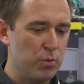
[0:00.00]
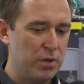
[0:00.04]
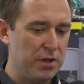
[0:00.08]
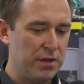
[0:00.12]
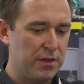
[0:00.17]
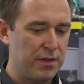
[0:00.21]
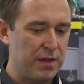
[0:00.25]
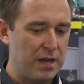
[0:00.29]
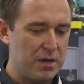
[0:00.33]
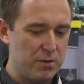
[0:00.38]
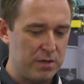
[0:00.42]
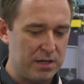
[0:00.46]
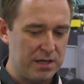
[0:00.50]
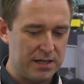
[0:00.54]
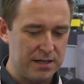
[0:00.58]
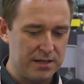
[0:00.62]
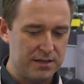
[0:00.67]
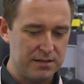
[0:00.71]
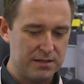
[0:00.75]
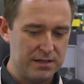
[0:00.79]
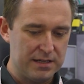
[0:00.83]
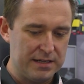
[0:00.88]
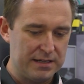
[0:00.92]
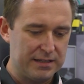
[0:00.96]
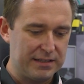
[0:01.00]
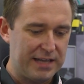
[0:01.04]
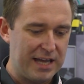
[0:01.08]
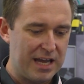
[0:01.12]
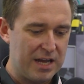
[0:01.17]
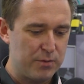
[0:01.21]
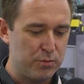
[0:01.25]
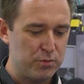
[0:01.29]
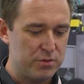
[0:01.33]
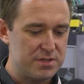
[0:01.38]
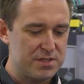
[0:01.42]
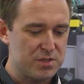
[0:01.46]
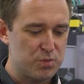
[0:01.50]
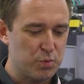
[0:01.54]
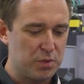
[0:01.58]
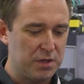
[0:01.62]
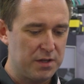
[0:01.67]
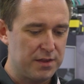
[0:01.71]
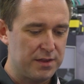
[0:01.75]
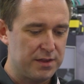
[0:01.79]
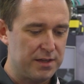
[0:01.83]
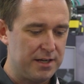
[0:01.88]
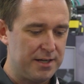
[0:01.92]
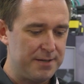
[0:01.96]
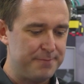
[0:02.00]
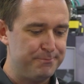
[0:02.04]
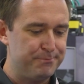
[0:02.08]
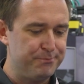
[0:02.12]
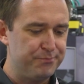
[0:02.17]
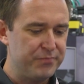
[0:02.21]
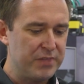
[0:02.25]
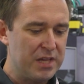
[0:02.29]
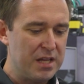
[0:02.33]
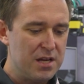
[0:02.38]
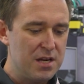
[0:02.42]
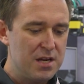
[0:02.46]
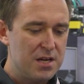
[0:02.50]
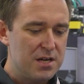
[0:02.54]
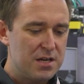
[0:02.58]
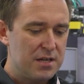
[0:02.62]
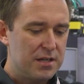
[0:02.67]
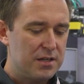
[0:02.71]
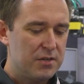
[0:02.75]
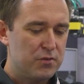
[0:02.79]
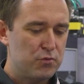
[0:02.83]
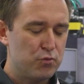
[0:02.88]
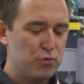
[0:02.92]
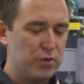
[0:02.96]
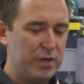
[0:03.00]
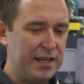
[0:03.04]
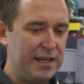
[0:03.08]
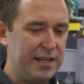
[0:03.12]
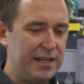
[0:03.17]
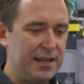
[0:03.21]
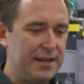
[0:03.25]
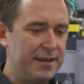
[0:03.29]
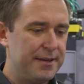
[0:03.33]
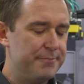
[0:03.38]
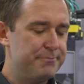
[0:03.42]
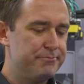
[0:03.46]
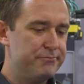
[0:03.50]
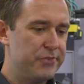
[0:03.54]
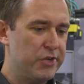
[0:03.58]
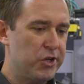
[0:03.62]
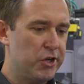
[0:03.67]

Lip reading: with our cameras with really,